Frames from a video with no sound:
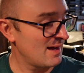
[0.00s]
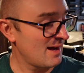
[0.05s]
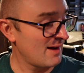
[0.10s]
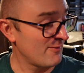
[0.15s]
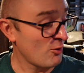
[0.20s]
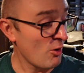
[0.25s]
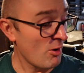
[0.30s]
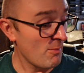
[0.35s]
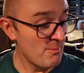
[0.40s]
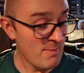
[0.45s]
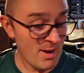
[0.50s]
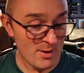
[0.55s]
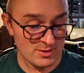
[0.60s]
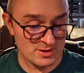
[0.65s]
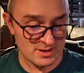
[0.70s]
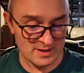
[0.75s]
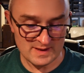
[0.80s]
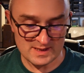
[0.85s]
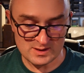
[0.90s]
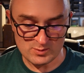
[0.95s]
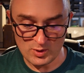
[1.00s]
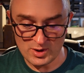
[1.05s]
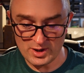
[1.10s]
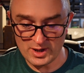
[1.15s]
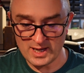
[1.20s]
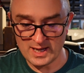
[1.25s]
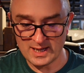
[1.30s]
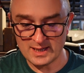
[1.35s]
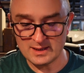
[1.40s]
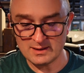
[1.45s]
got most of this
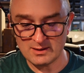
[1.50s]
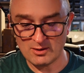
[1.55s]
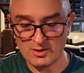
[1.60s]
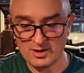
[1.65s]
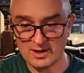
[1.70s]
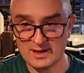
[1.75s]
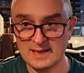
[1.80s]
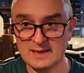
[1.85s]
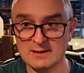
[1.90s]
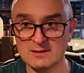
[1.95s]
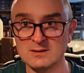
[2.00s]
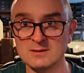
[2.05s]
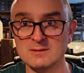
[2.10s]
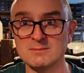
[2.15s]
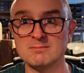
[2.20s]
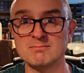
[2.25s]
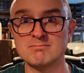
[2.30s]
working on a little